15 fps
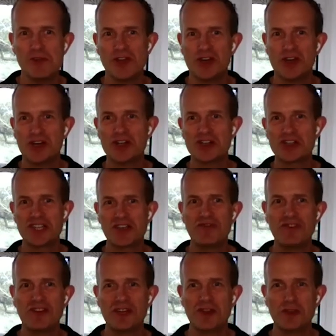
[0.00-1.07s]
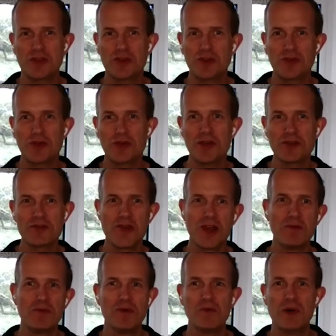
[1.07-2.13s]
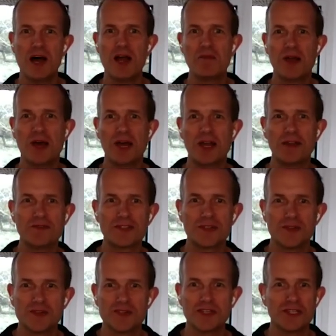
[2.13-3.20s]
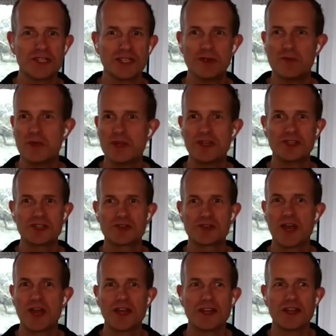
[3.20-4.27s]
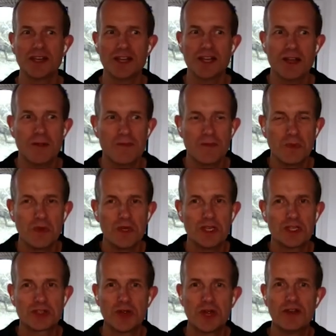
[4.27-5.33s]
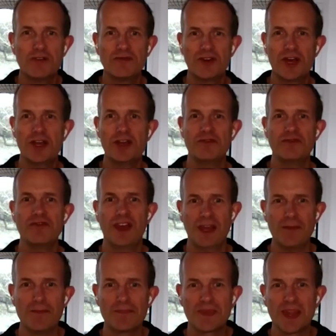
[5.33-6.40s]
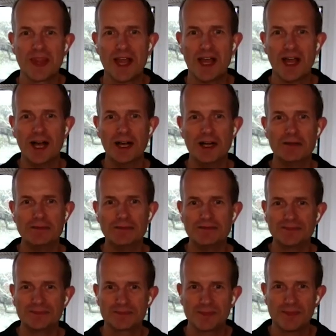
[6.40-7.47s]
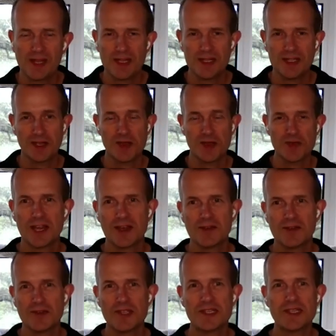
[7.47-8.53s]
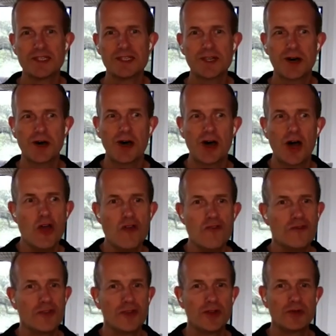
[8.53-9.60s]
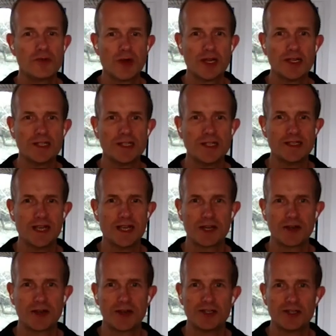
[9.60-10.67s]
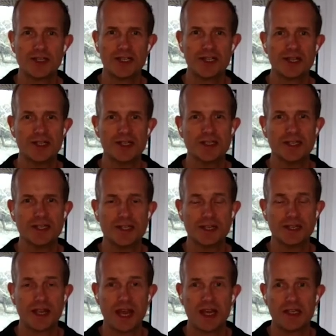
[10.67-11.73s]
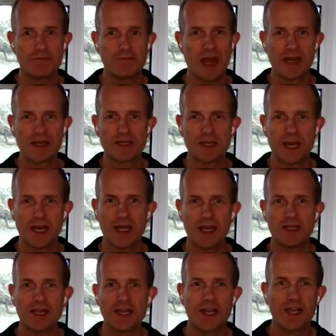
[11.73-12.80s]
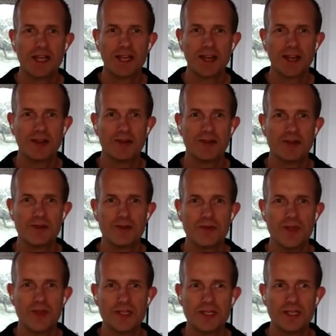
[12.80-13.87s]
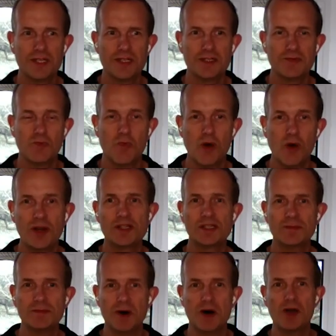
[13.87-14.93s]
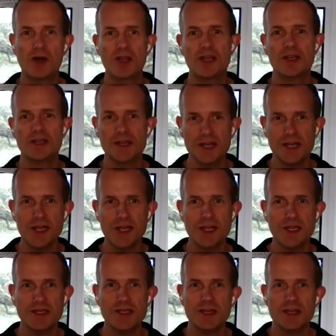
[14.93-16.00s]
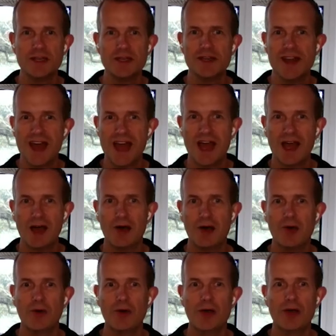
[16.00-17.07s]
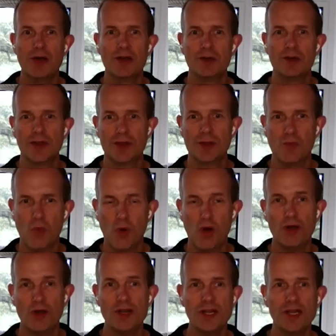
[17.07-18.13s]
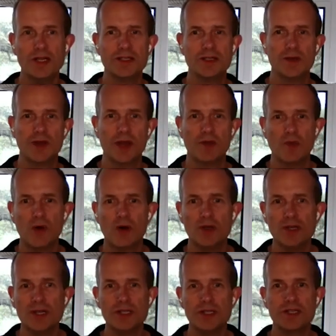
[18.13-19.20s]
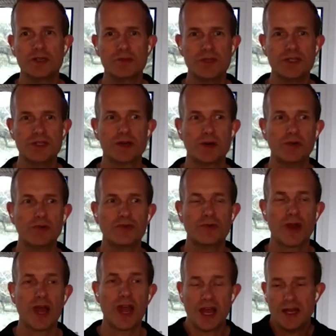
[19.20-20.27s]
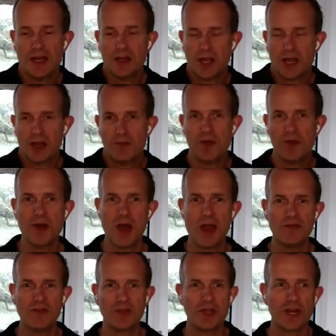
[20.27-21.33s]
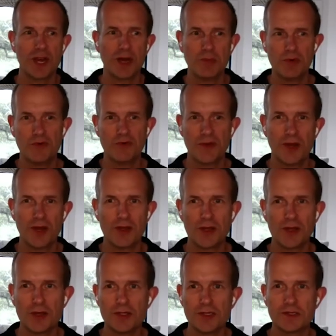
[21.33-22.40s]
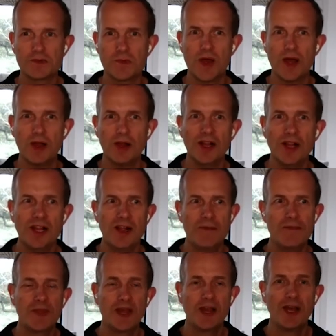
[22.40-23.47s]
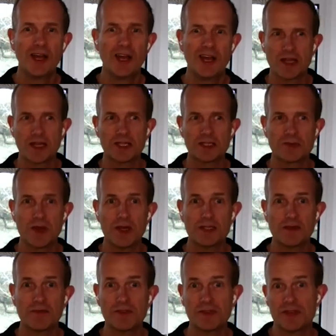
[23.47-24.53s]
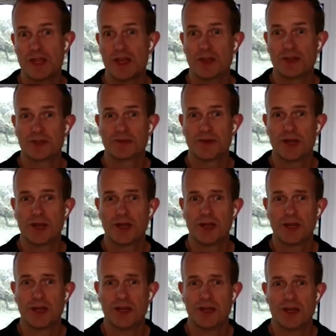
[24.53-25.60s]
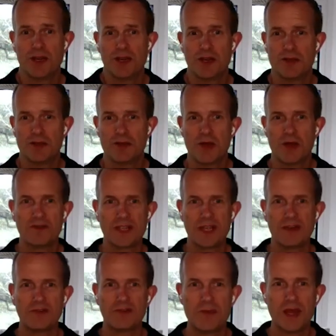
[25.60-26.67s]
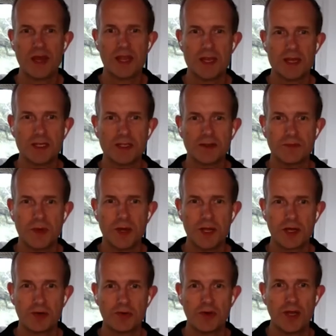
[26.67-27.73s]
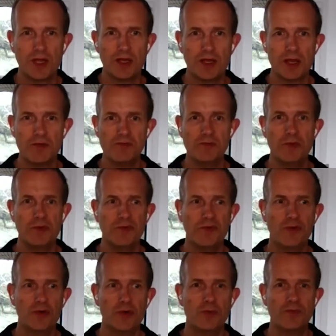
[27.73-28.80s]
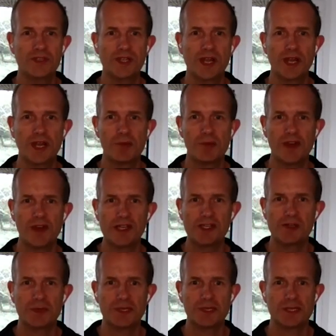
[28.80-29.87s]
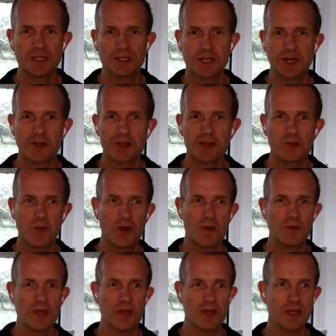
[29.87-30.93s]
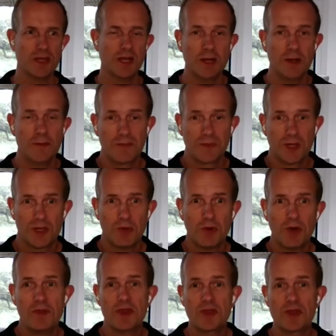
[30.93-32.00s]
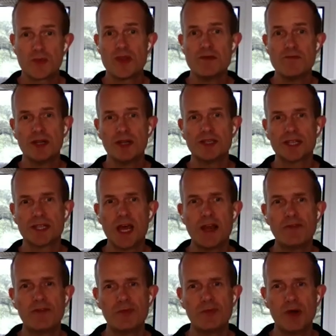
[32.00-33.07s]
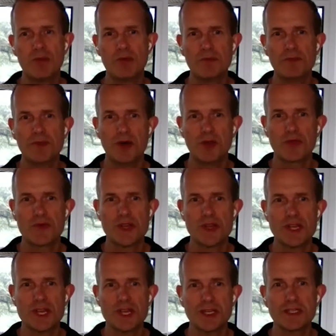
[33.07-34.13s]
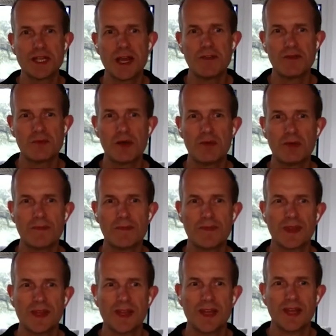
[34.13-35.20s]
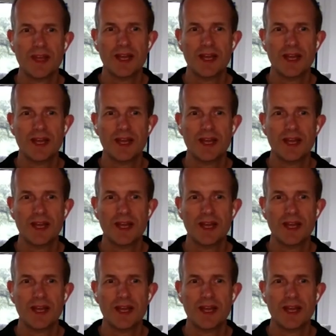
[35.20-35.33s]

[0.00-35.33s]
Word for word: and we are sifting through an incredible pipeline of solutions and we're just trying to we're just trying to find a fit. Um, you know, this is not over the horizon technology. This is again, it's back to that. You know, this is what is the market need now you know what needs you know what needs to be solved right and look i mean not everything in our portfolio goes as well you know as well as everything else right you, you know i've said for many years of my career even before setting up a venture business you know you want to be you want to be three months ahead of a problem, not three years ahead of a problem.